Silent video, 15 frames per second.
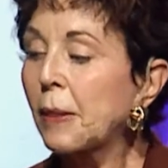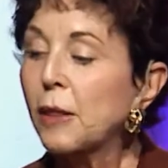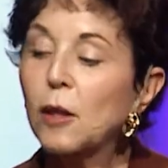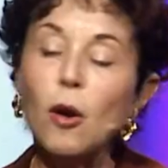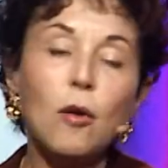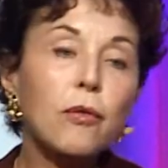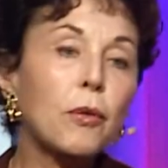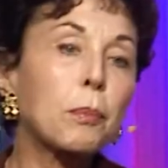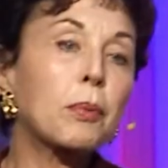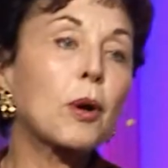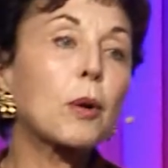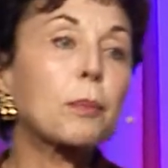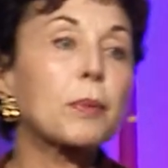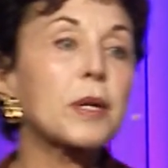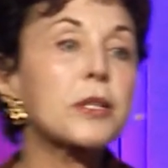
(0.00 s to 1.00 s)
Go for
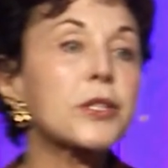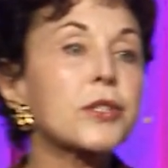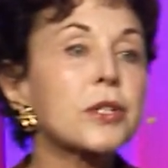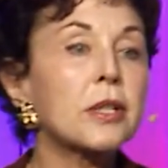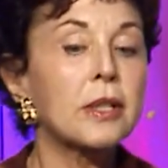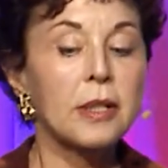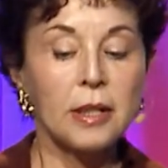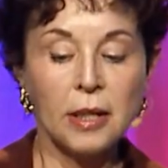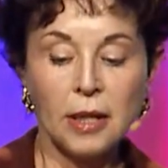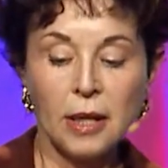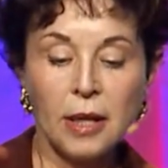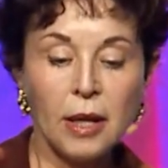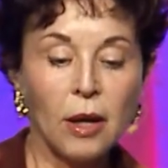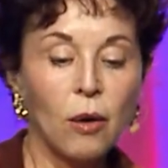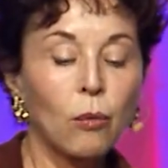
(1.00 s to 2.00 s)
purpose.
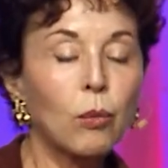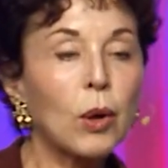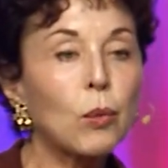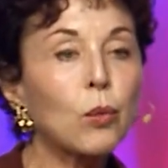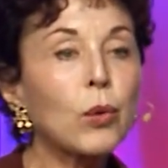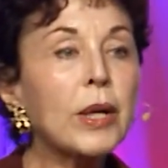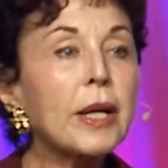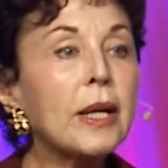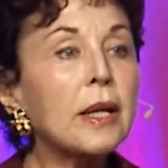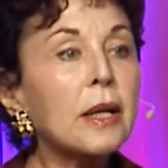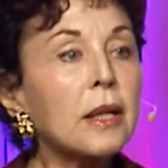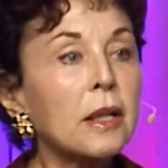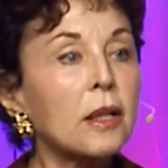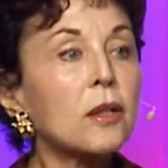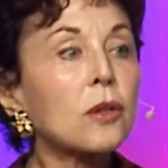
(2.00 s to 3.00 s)
When we
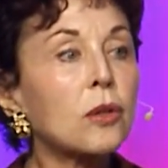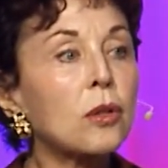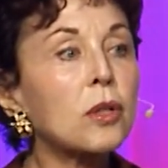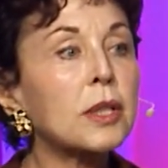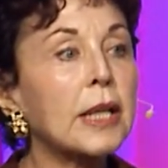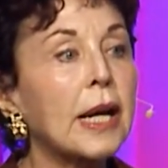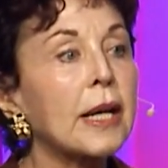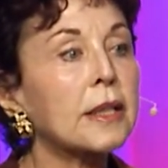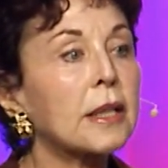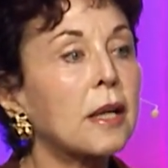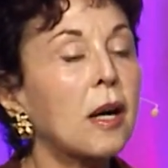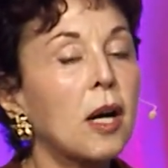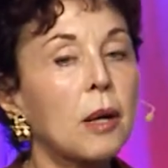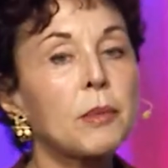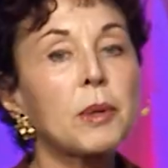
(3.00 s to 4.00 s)
look at
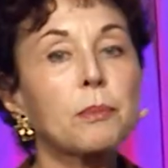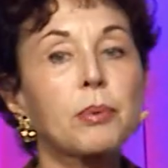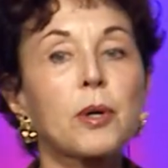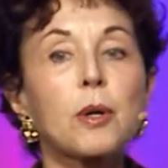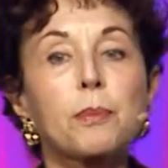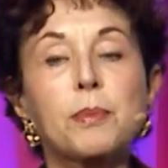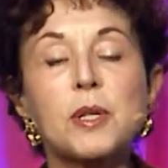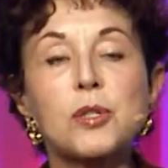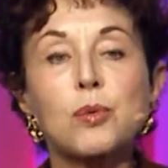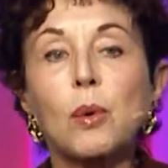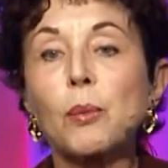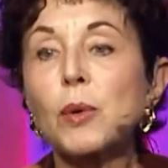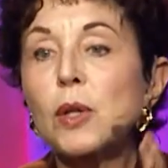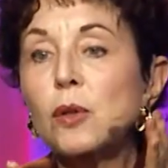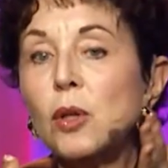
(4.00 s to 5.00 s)
common purpose,
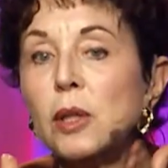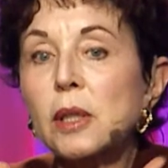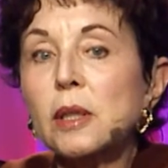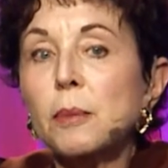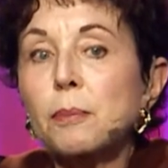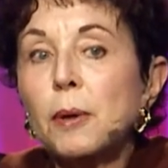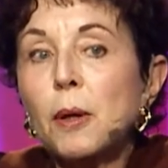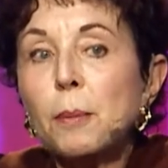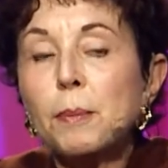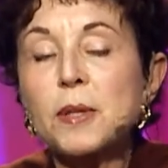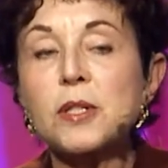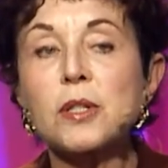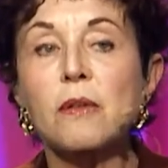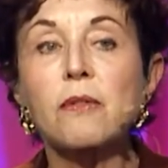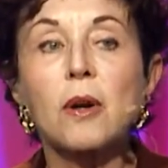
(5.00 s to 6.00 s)
when we look at the
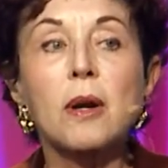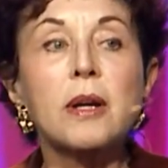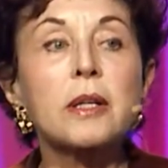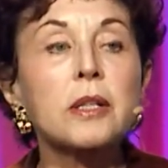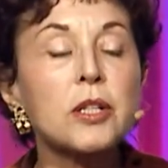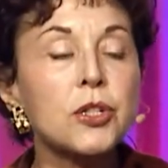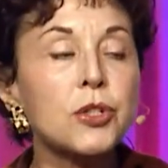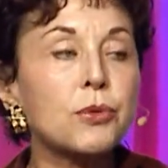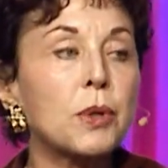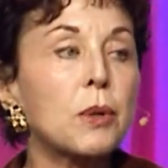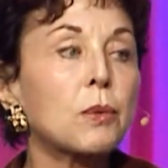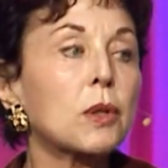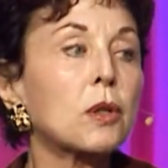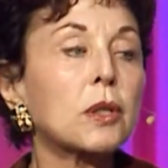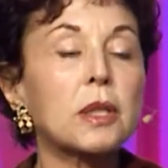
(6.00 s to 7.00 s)
purpose of our industry,
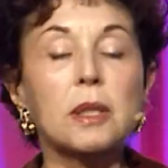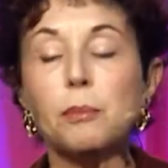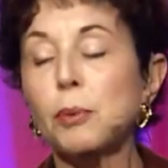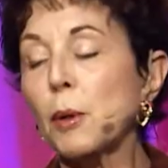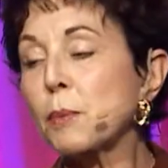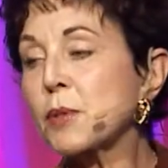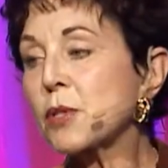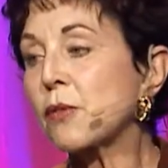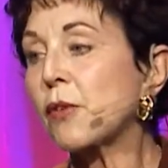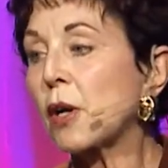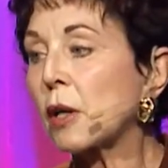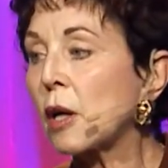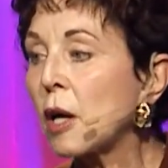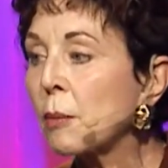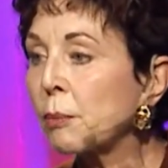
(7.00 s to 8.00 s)
we look at the purpose of our
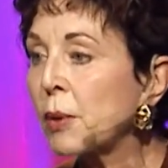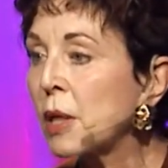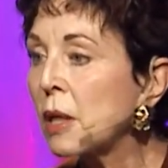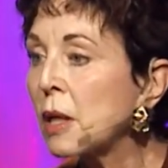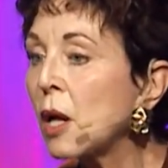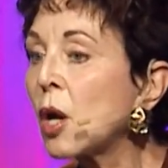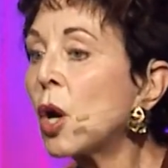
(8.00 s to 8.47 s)
company,